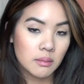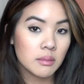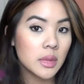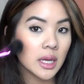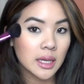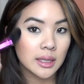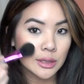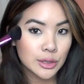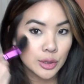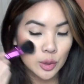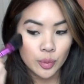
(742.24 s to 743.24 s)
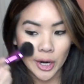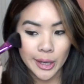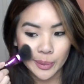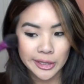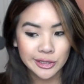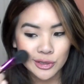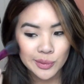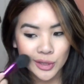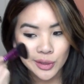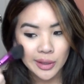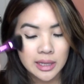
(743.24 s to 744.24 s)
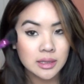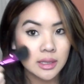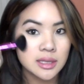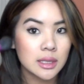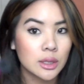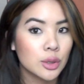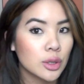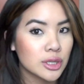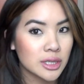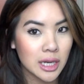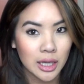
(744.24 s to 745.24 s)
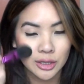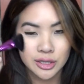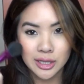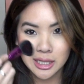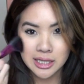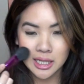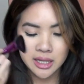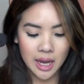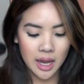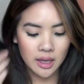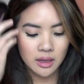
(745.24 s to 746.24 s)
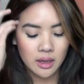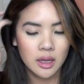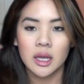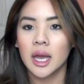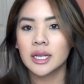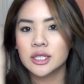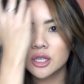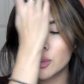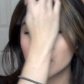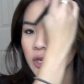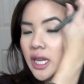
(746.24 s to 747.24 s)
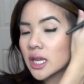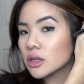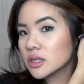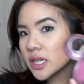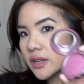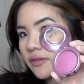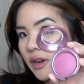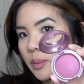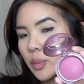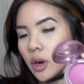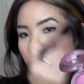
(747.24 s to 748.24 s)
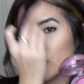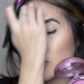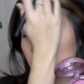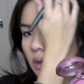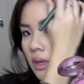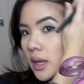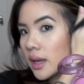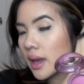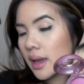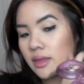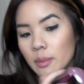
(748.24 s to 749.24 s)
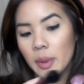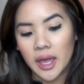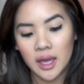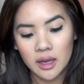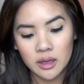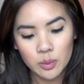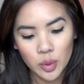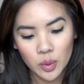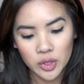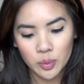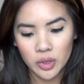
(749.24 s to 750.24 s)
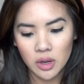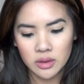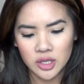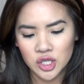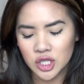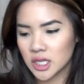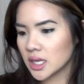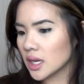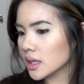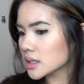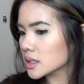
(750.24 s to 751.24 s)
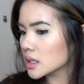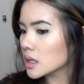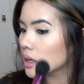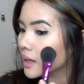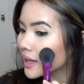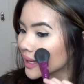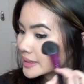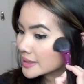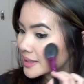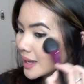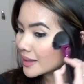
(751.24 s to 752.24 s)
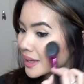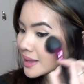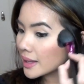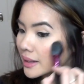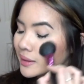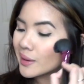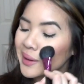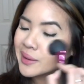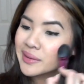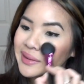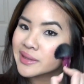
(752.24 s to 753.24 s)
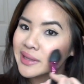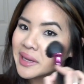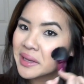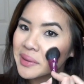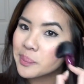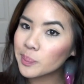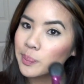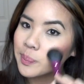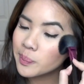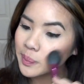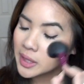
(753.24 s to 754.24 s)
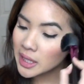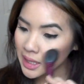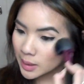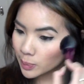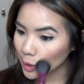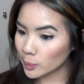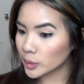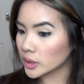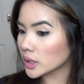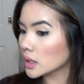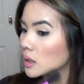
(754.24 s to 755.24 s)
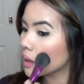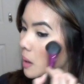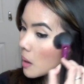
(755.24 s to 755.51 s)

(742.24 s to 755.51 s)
make it too bright, but I do want you guys to see the gorgeous color. Do you guys see that? It's so pretty. It looks like very purple in the pan, but when you put on the cheeks, it's not like that at all. It's like pinky purpley,